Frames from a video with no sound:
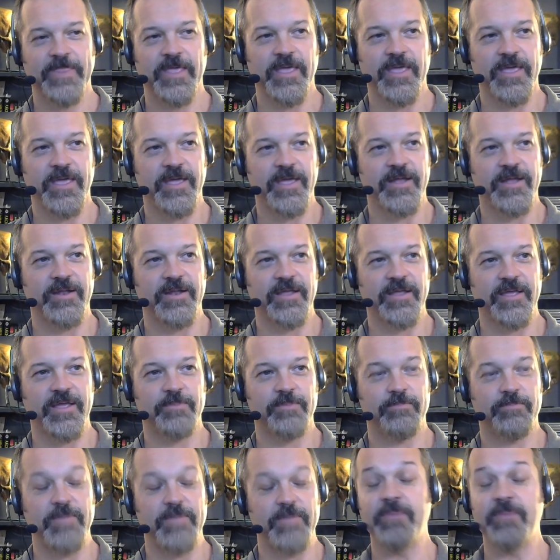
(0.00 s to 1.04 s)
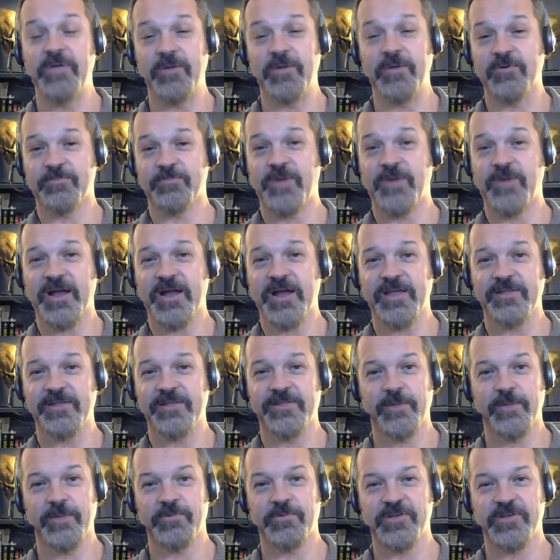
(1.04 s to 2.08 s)
and maybe it was mocking
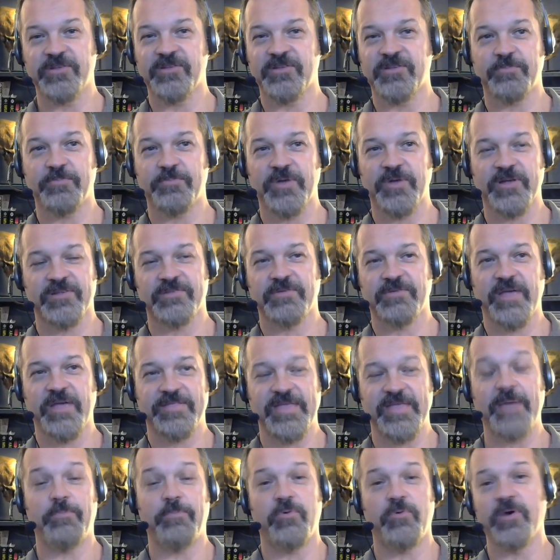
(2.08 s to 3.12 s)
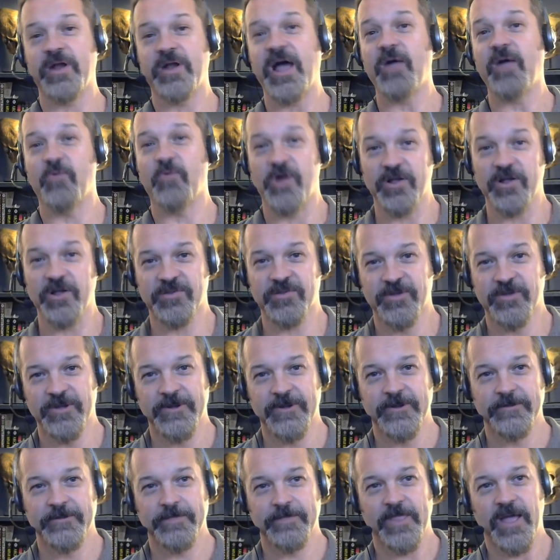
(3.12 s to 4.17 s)
the name of Jesus, because at that point I was
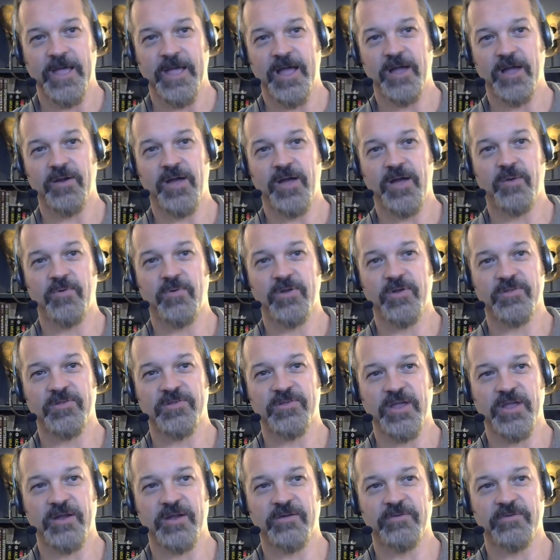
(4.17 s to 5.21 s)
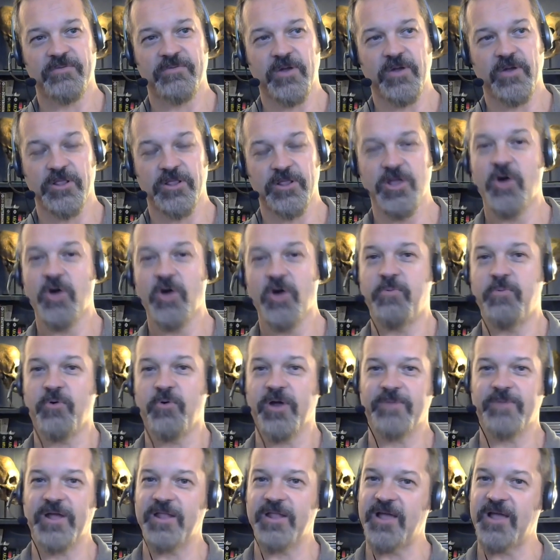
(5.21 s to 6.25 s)
at a low
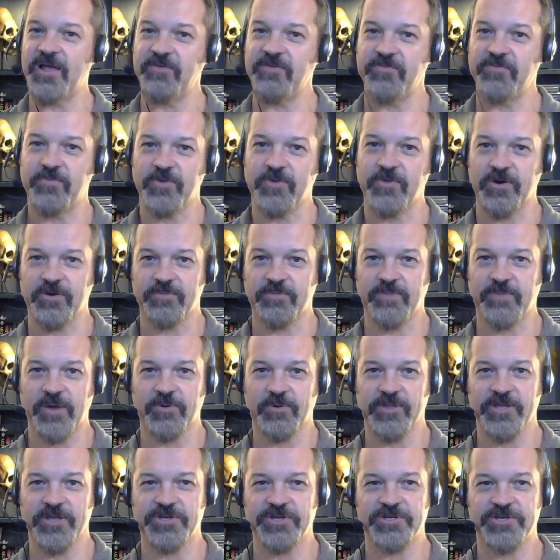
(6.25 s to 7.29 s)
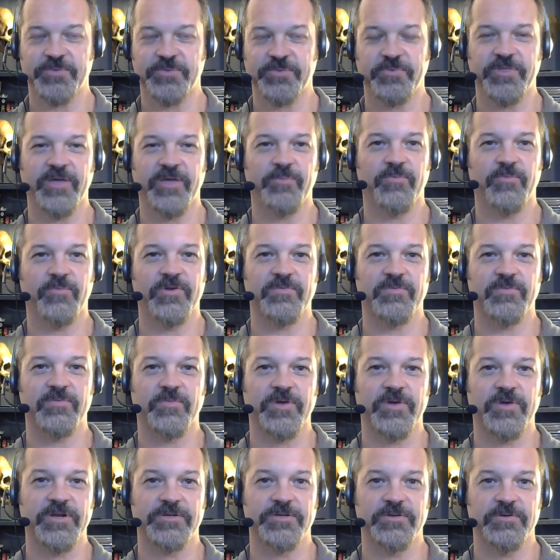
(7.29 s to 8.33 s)
point in my life where my relationship with him wasn't
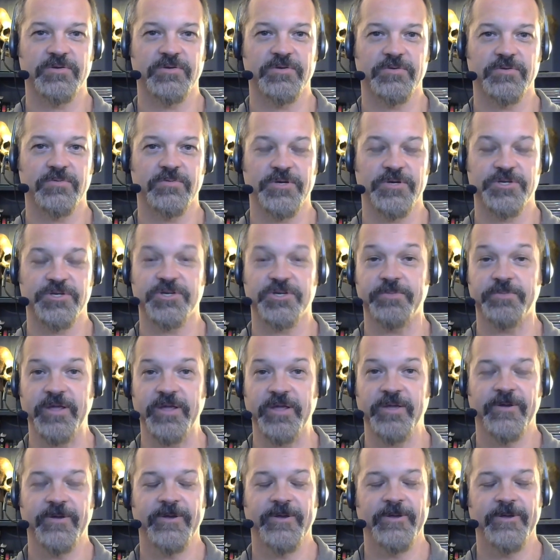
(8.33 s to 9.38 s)
what it should be,